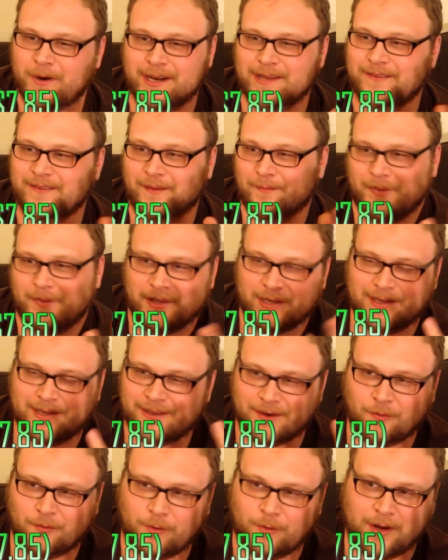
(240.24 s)
what it ends up
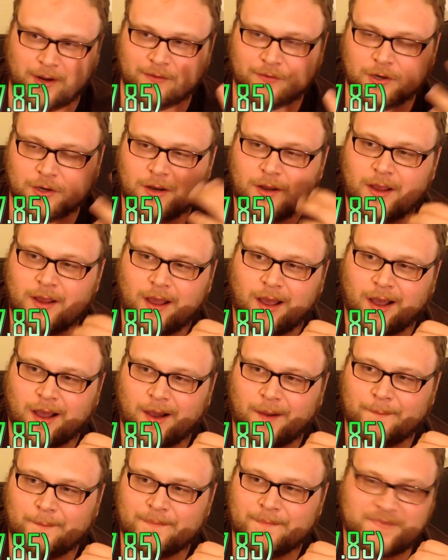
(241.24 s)
being, you know, whatever.
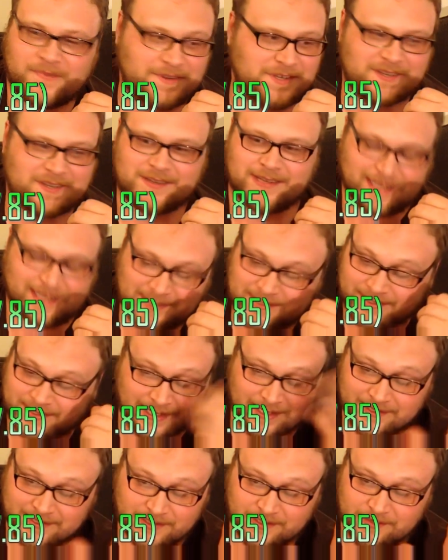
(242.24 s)
Just
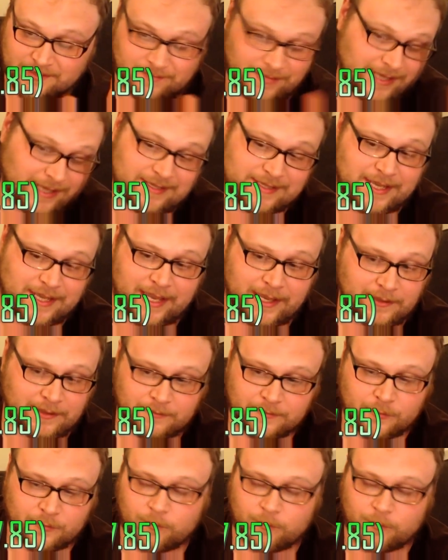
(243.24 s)
is insane.